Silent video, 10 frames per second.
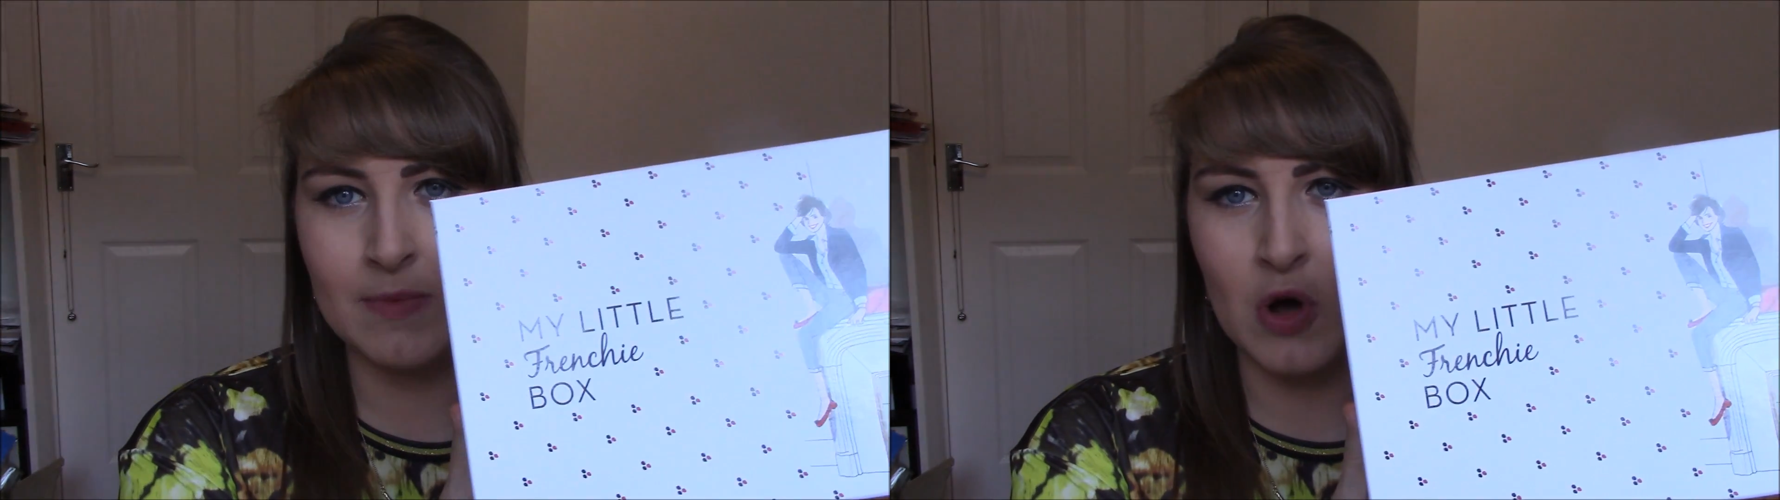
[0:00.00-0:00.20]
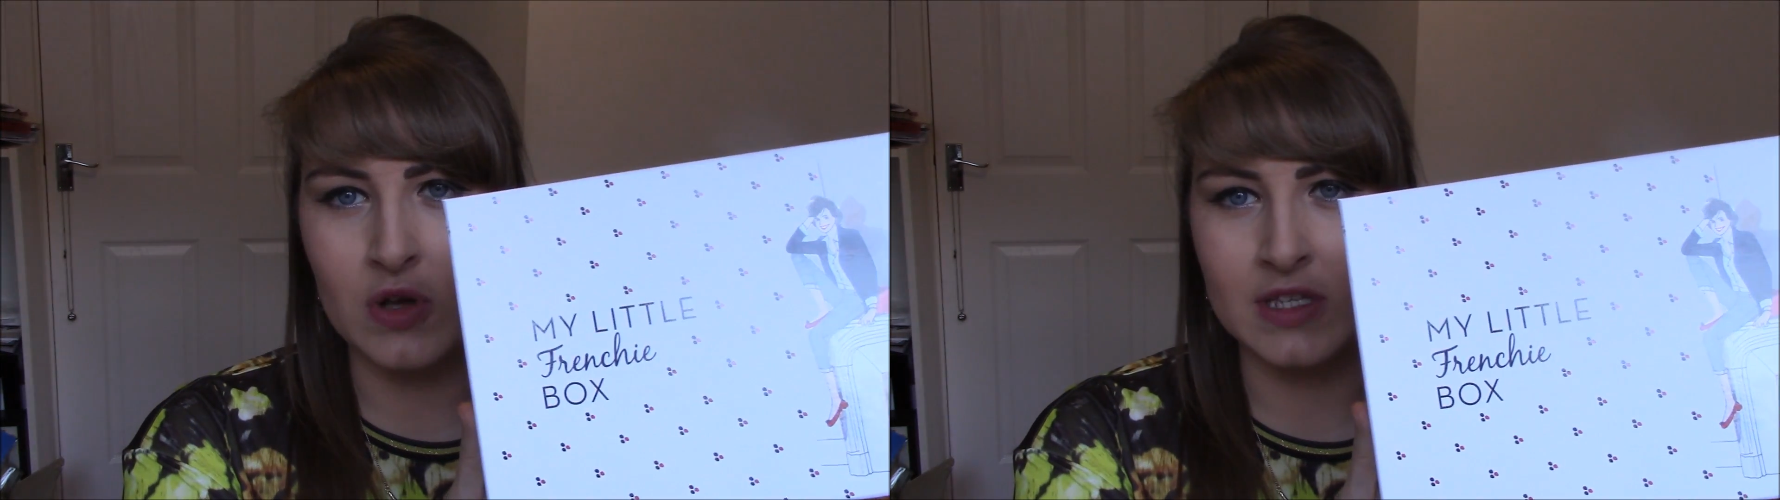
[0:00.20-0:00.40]

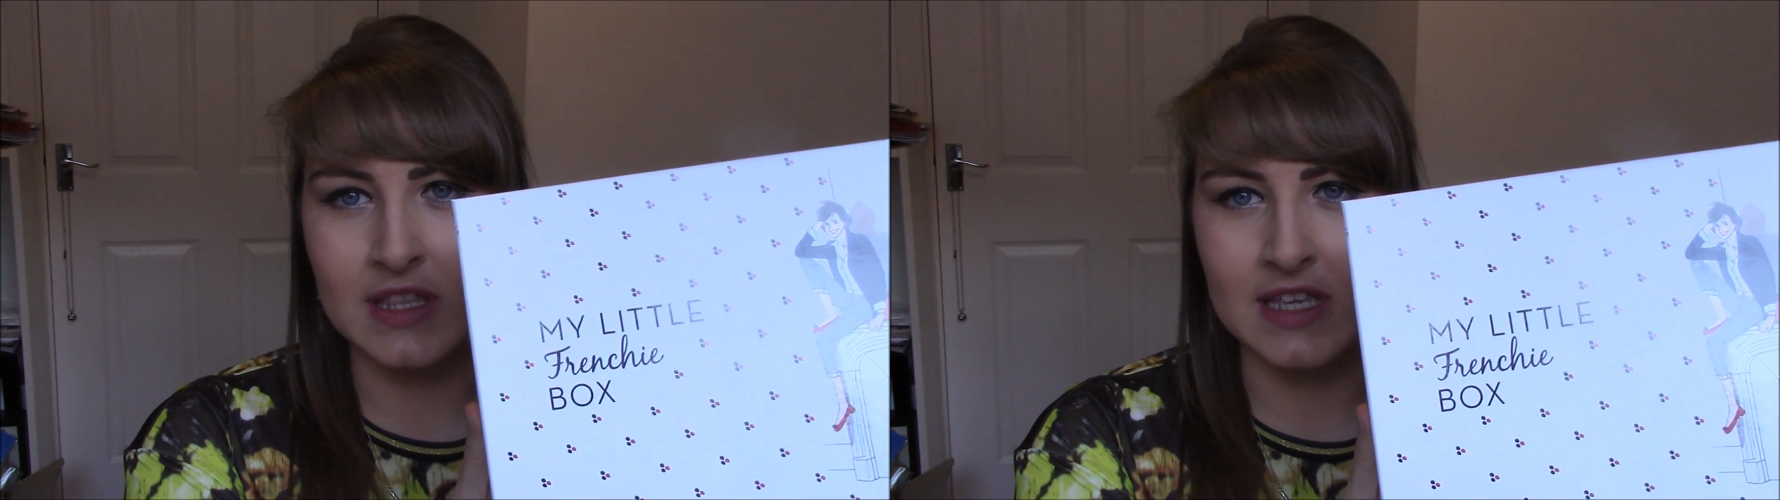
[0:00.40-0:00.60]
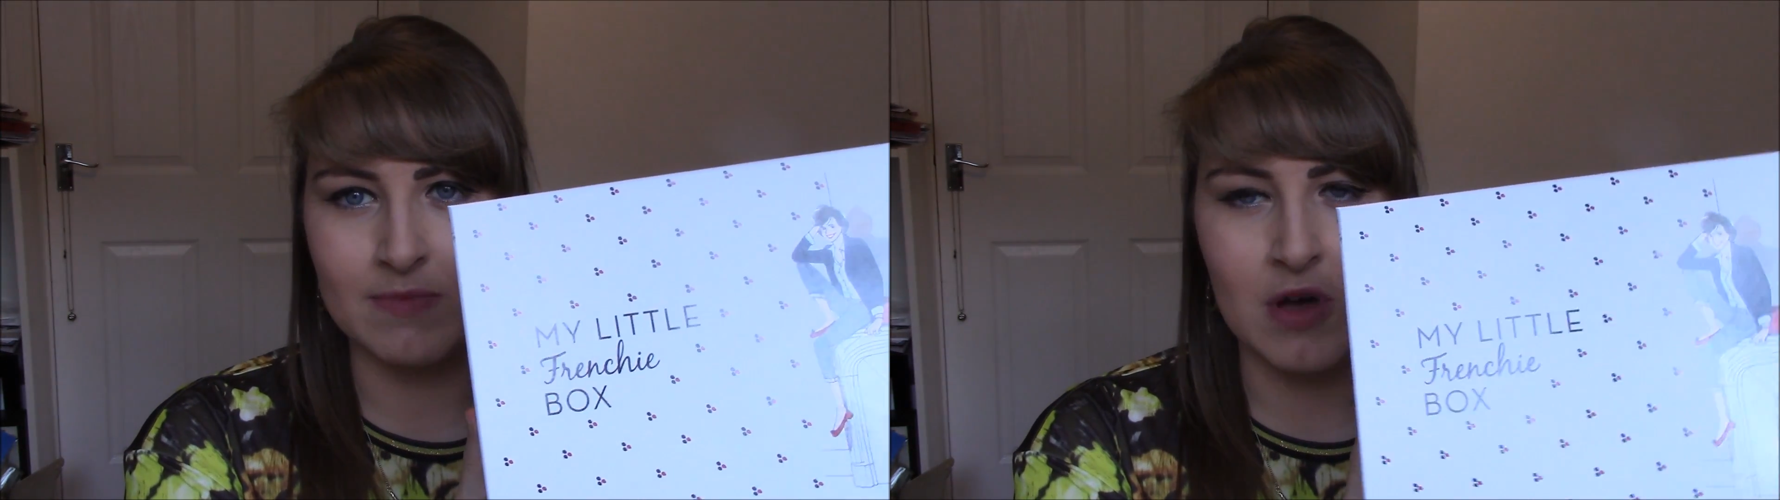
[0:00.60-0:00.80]
box
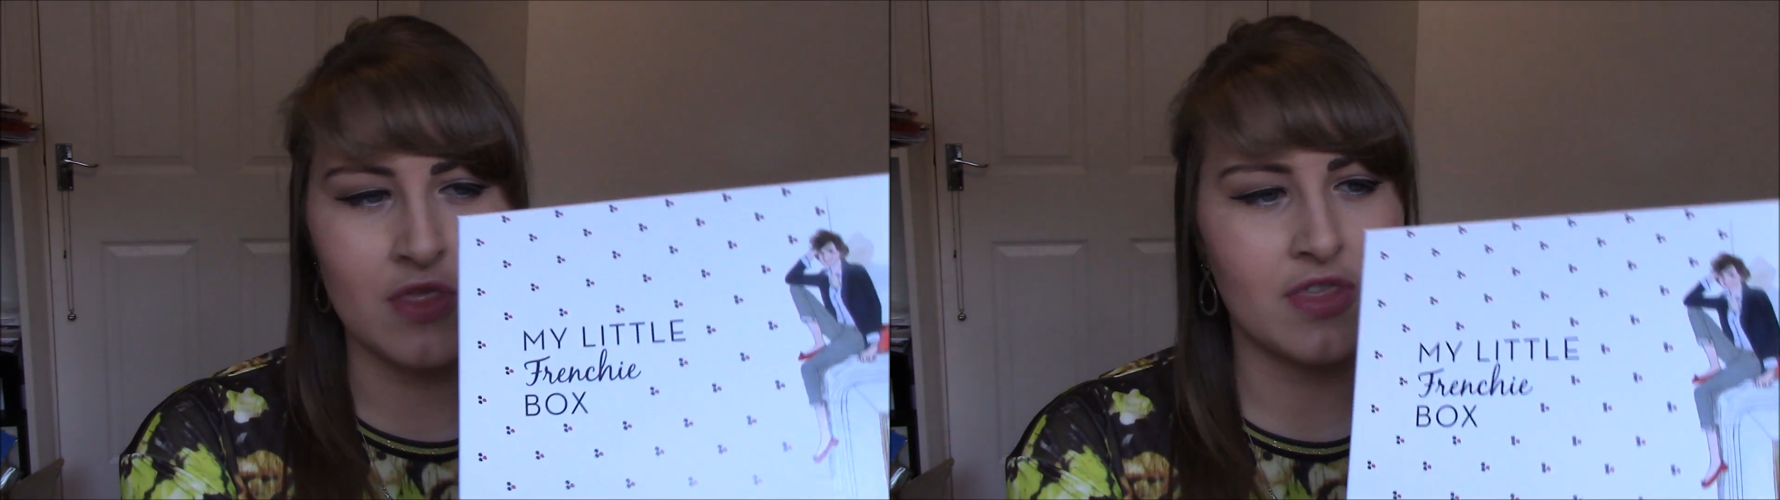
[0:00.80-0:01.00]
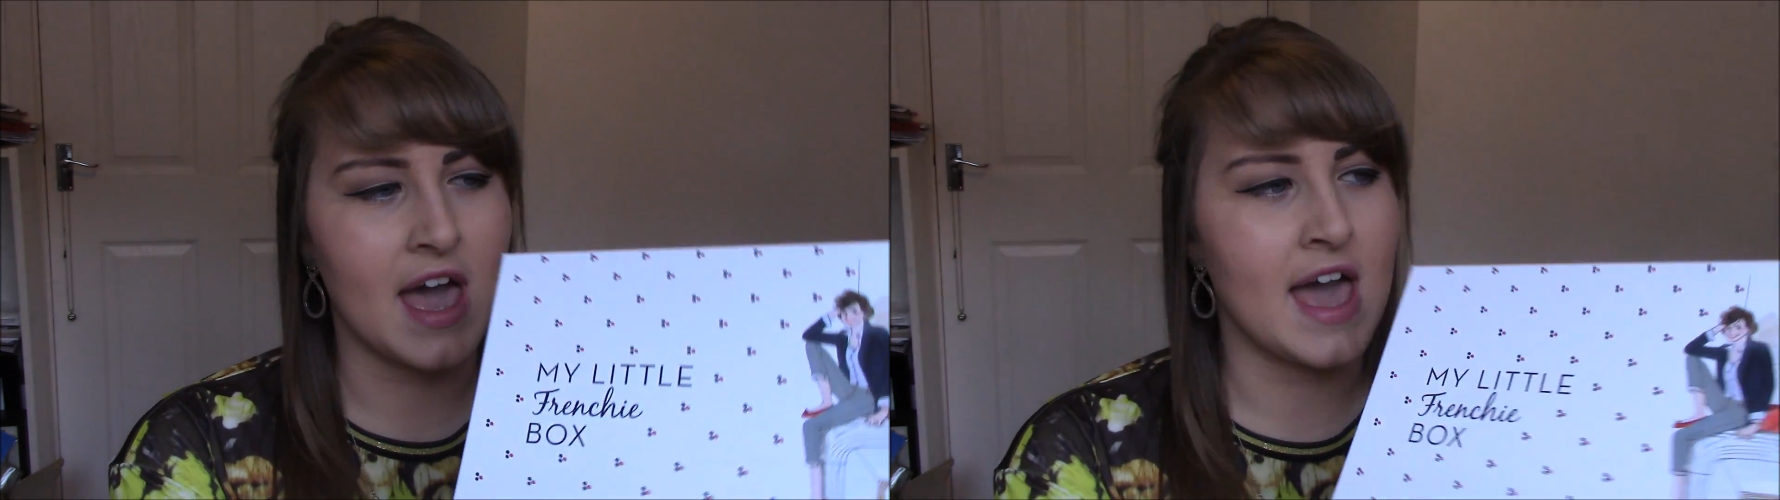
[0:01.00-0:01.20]
this
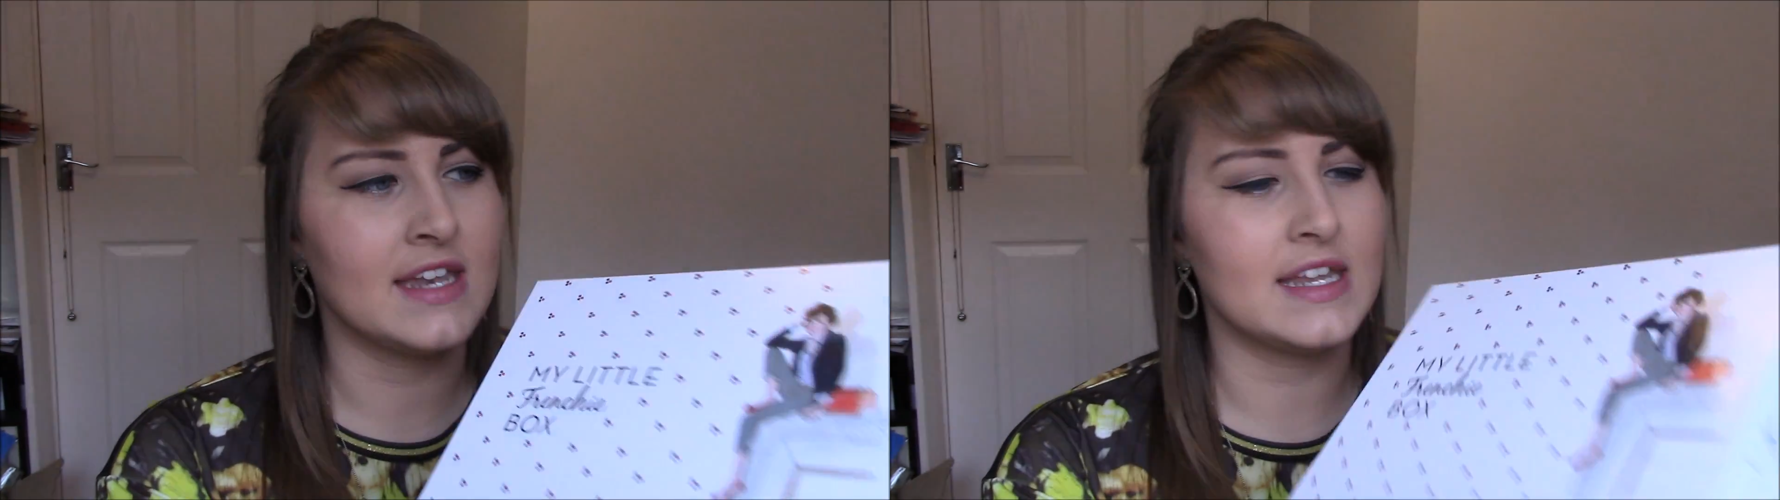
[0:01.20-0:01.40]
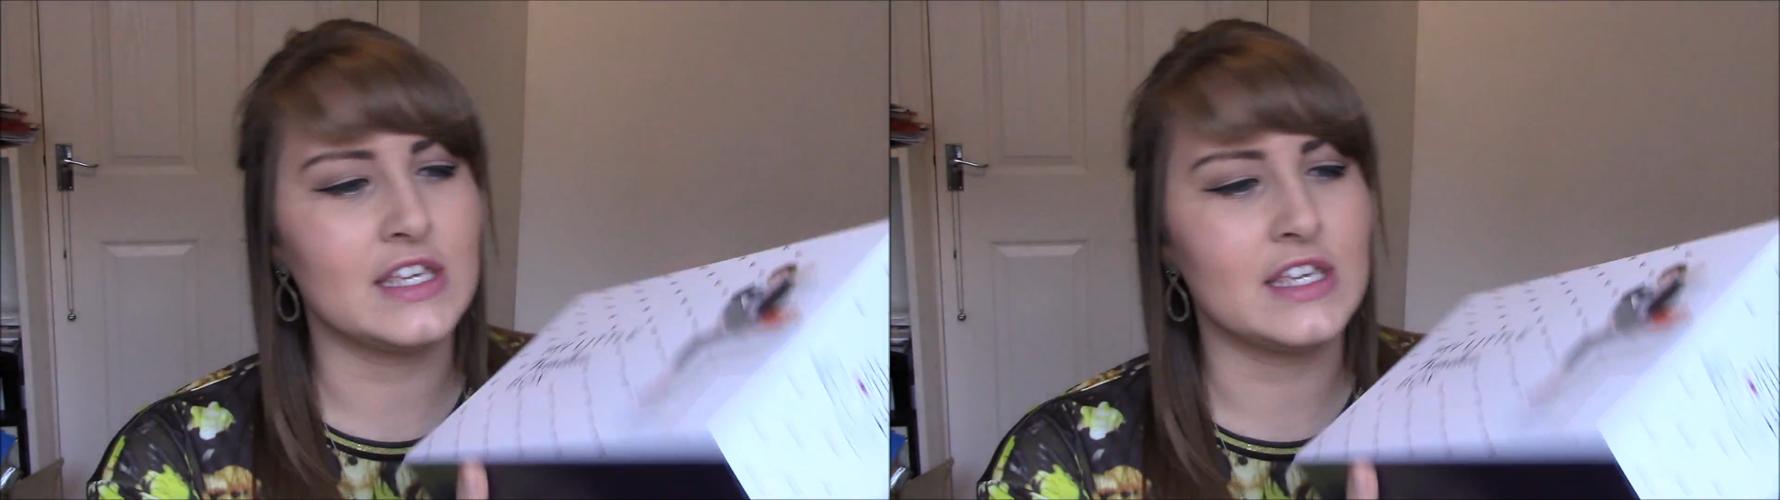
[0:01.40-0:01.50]
month and